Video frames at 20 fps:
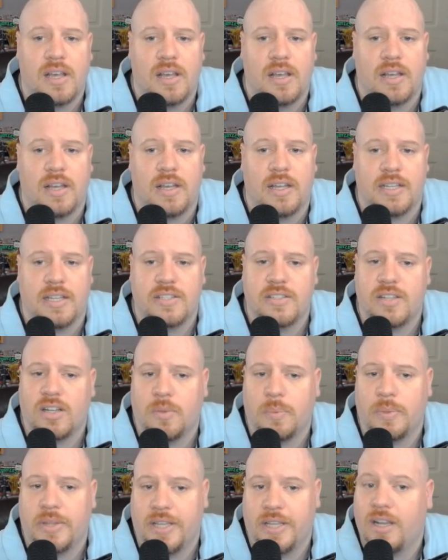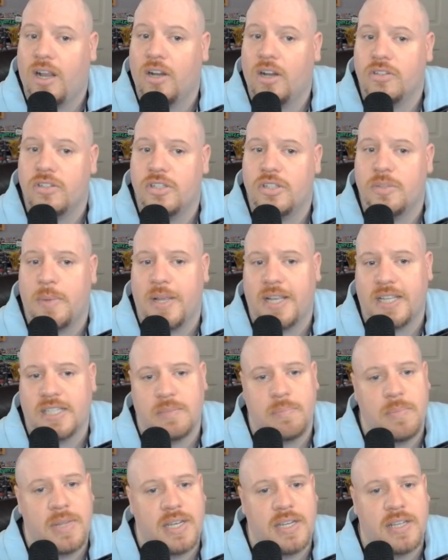It stuck with a cartridge
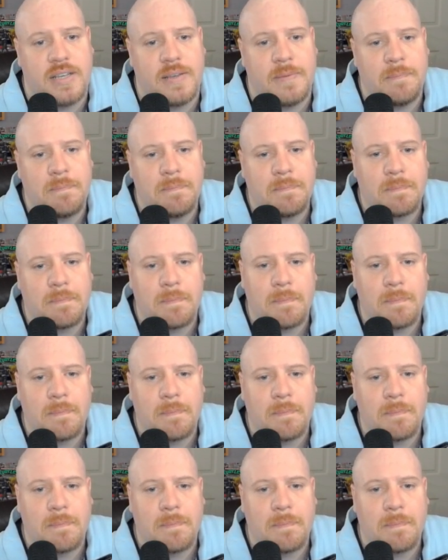based medium